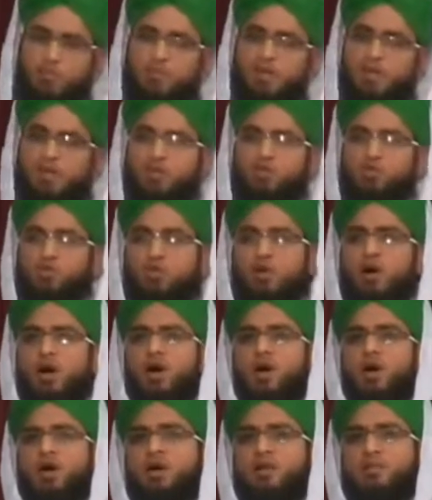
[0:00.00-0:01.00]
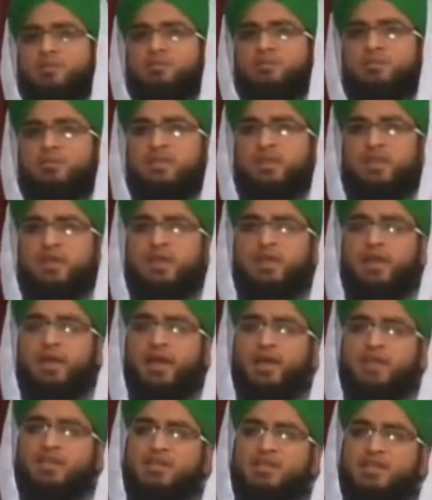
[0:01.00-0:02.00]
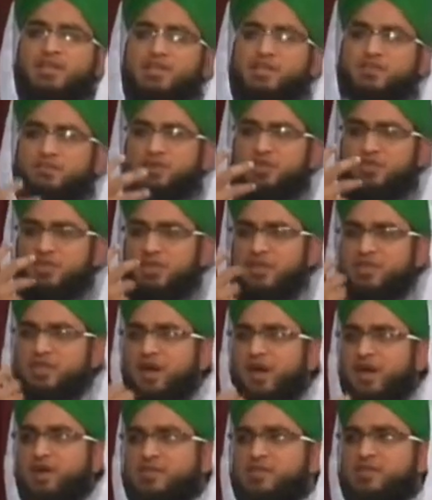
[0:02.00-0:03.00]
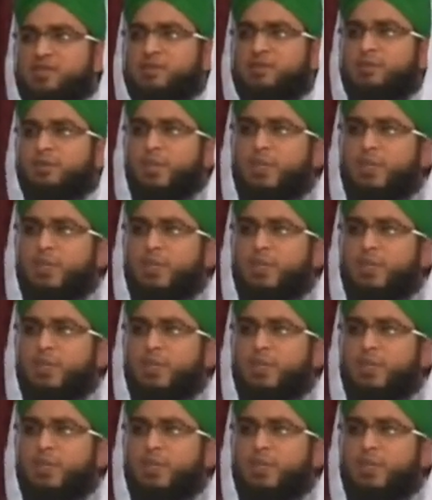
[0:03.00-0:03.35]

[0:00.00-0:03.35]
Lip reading: making dua, he had tears filled in his eyes.